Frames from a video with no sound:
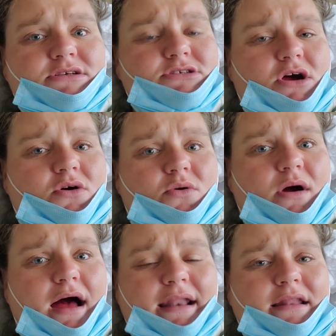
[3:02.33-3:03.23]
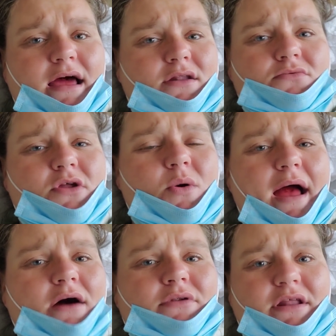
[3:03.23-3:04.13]
So I didn't I don't know
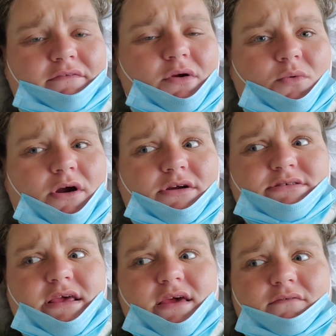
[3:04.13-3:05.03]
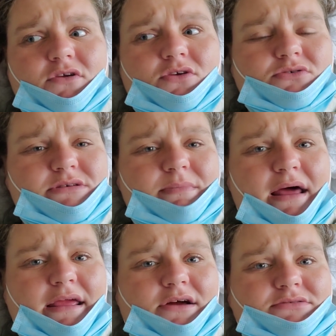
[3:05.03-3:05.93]
how none of it works. If you use
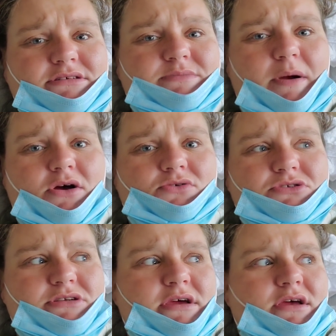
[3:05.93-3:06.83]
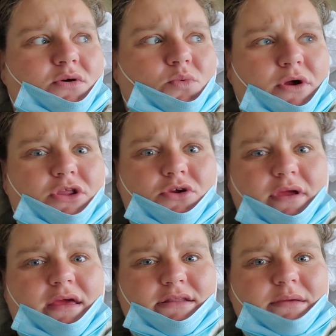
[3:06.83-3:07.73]
somebody else's post, wouldn't you
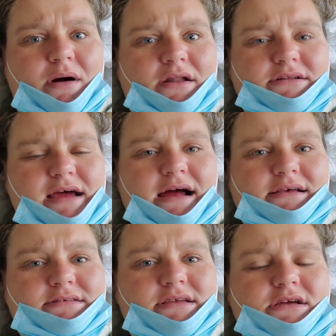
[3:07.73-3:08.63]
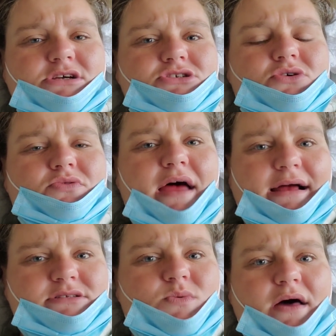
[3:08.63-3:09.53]
get demonetized? So
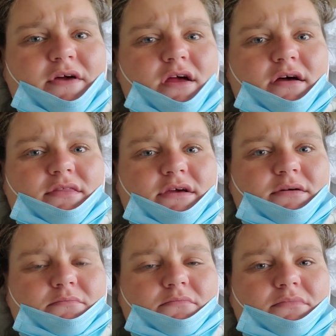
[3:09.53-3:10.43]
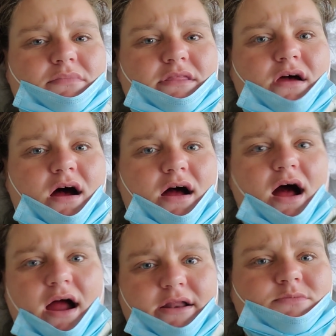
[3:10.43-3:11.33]
that's why the cut the uh,
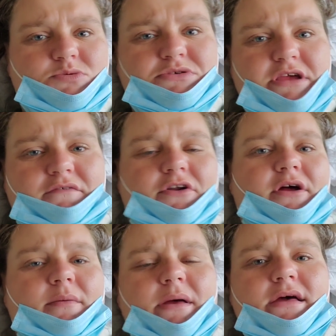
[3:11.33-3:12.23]
items was covered up.